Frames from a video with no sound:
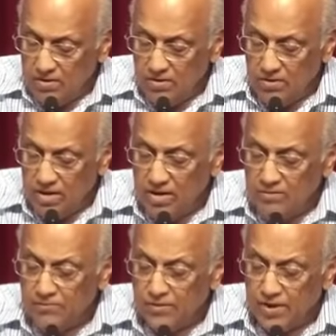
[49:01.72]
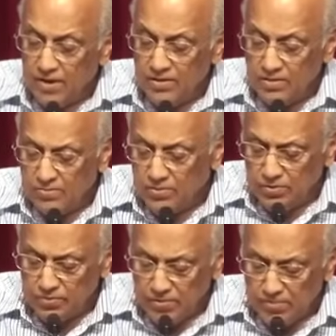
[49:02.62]
you know, I'll never forget this
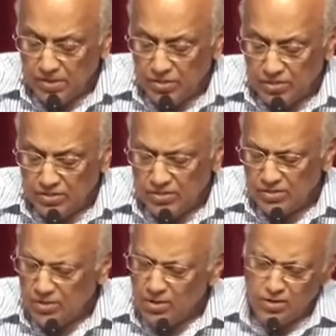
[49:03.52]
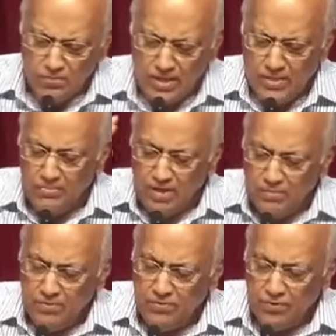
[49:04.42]
beautiful picture. It's always
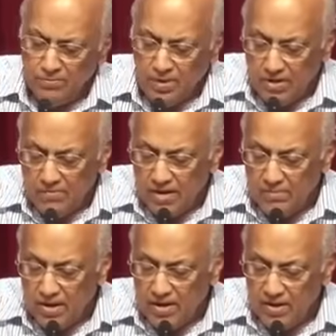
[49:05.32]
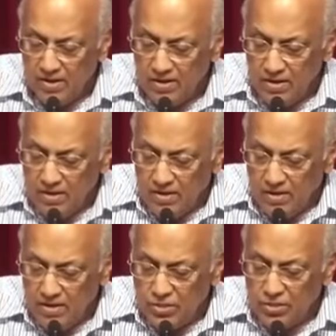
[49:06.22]
been before me in my mind
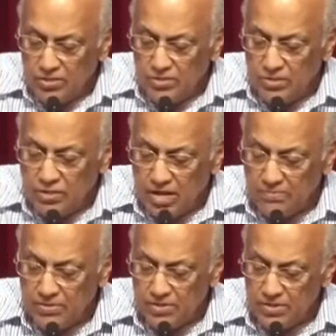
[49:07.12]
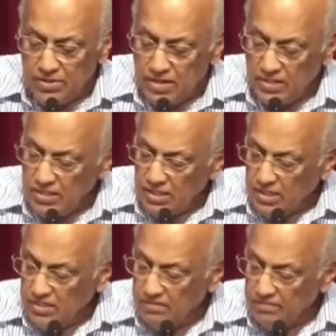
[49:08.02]
in John chapter
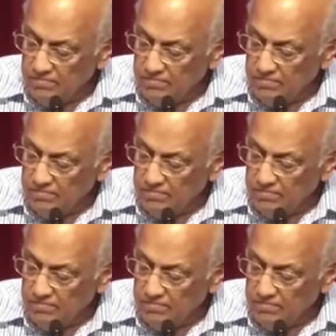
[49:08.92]
nineteen.